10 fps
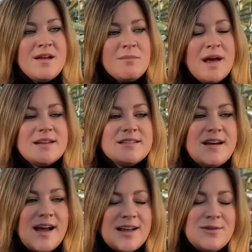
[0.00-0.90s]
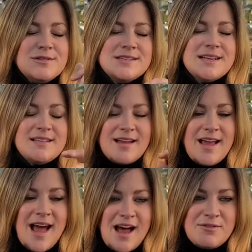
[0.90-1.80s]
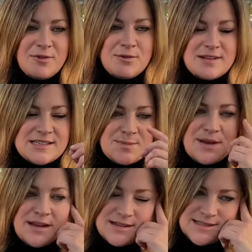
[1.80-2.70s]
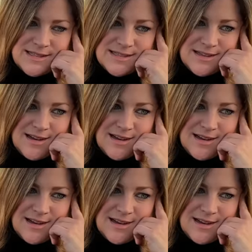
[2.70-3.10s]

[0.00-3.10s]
But I can only say that I half grew this because